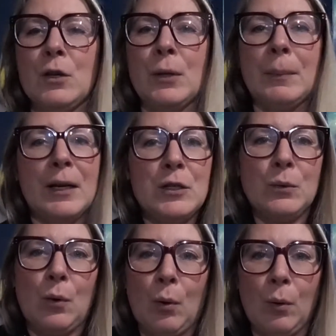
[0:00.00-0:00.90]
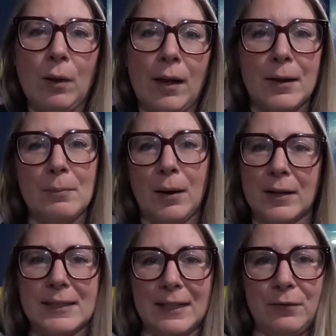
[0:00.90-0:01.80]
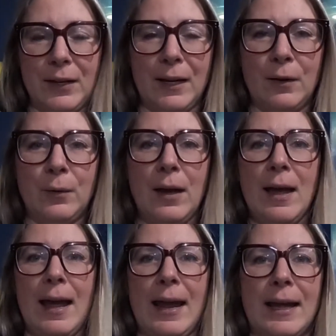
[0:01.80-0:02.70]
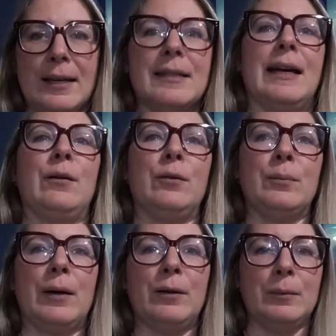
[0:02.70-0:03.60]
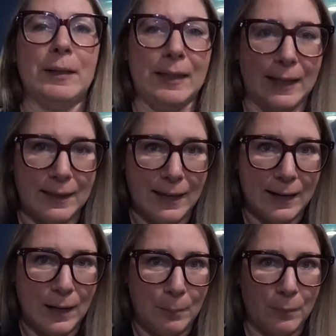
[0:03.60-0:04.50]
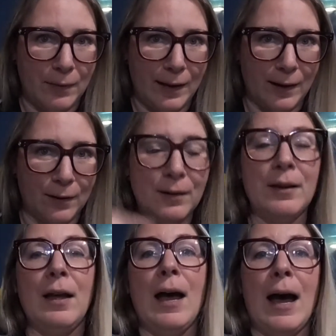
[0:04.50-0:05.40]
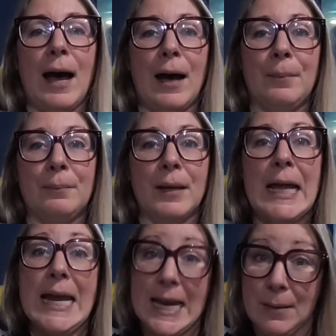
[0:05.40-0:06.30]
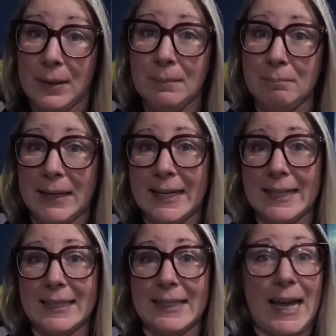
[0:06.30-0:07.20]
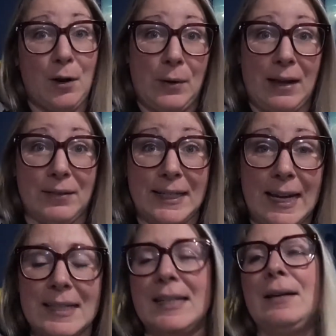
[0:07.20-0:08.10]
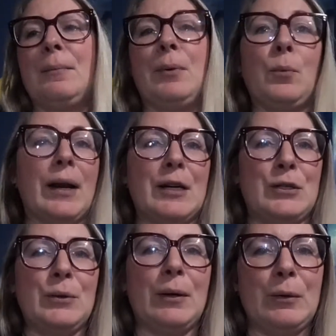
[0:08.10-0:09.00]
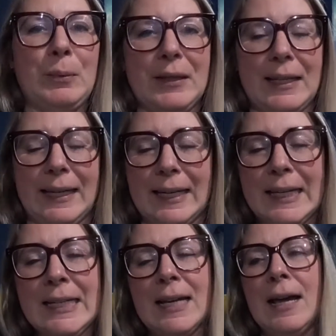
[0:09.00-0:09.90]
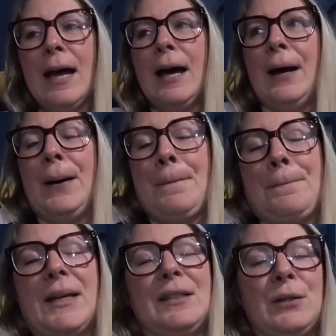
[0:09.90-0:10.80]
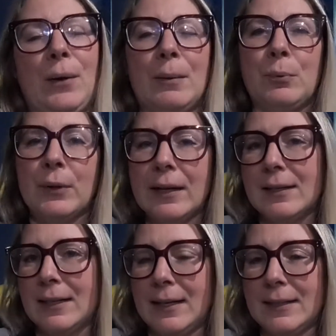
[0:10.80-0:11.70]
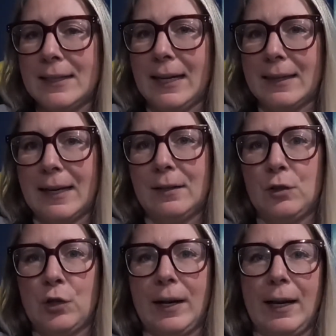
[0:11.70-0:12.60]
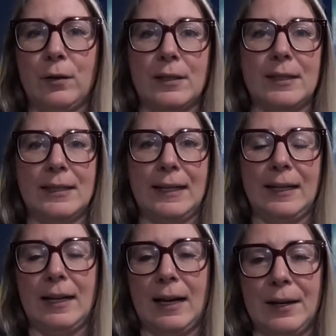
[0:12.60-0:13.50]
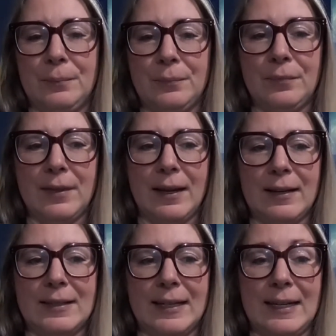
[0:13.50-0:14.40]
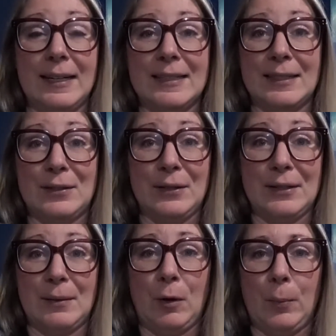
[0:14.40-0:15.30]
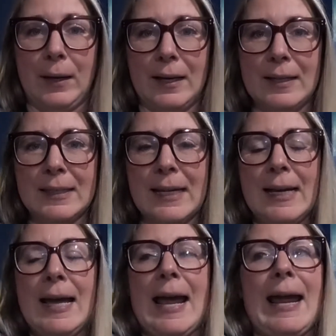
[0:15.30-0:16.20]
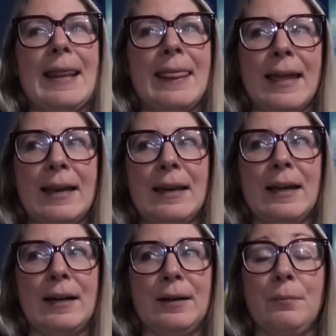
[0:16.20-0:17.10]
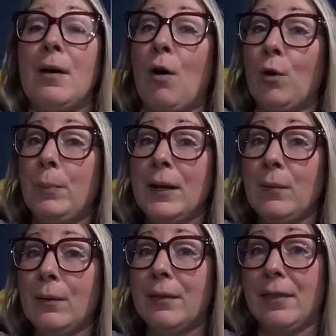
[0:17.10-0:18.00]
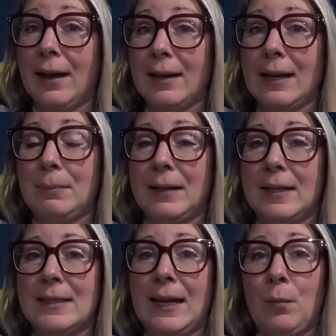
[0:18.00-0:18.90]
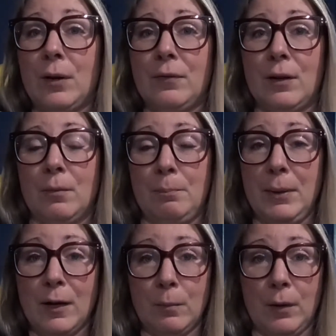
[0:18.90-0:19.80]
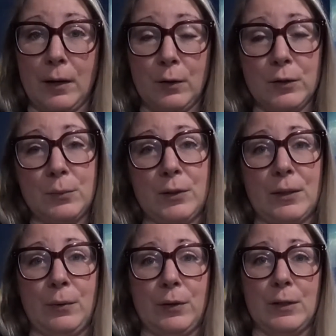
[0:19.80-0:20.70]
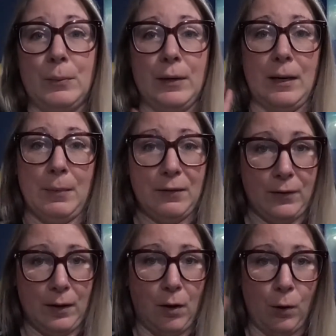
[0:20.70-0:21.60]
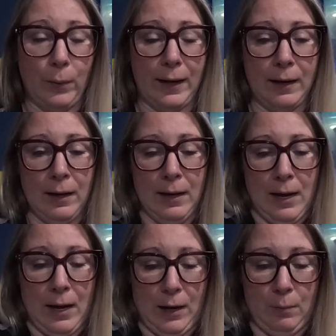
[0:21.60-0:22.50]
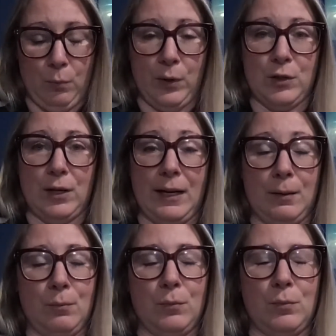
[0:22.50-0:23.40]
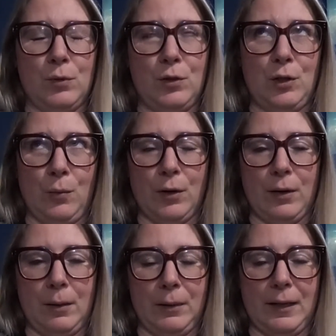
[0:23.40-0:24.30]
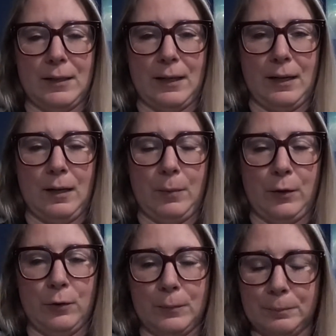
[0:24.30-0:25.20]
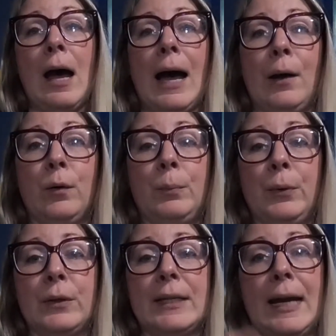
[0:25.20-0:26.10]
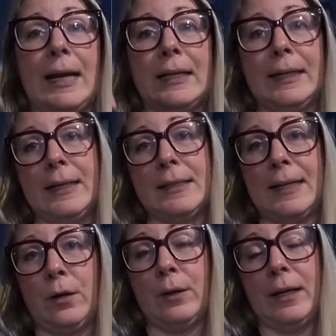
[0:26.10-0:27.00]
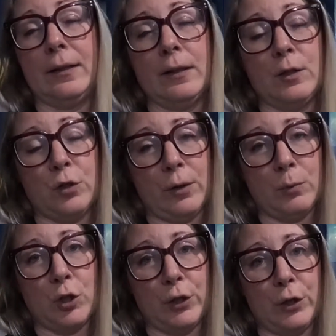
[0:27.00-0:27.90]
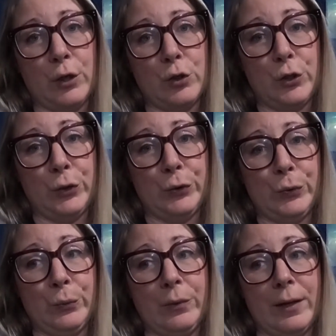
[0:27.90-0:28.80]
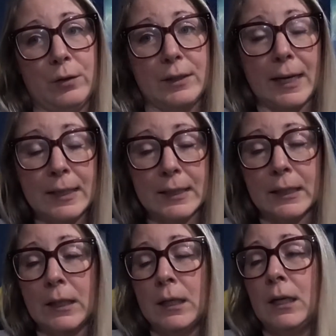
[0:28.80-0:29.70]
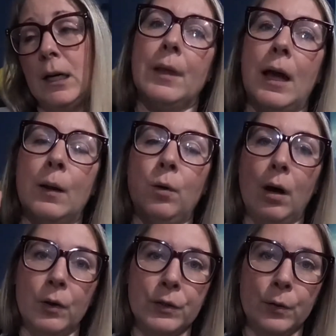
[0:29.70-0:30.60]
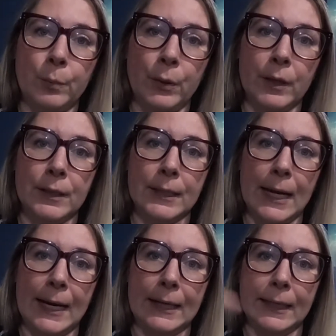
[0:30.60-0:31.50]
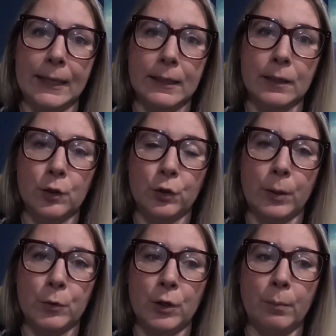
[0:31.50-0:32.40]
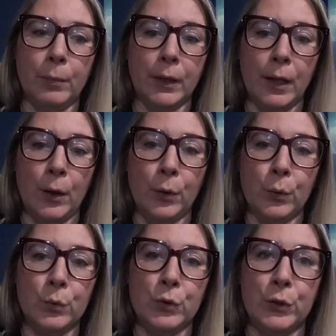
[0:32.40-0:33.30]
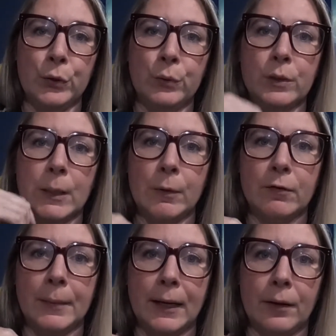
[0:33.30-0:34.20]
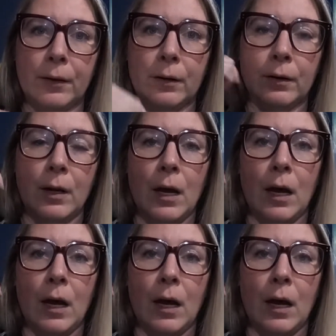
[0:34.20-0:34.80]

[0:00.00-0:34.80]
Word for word: So I'm going to do a whole unboxing video and I will probably link that up there um, in a bit because I don't have it yet. But when I do, I will put the link in. Um, so I'm pretty excited to get that to try it out and to see um, that it is as good as I'm hoping it is. And then uh, all being well with that, I plan to get one of their bigger models, which I'm going to put in my front hallway, um, which I am so incredibly excited about. I will put a link down in the description to their site. I will also put a link in the description below to some of my other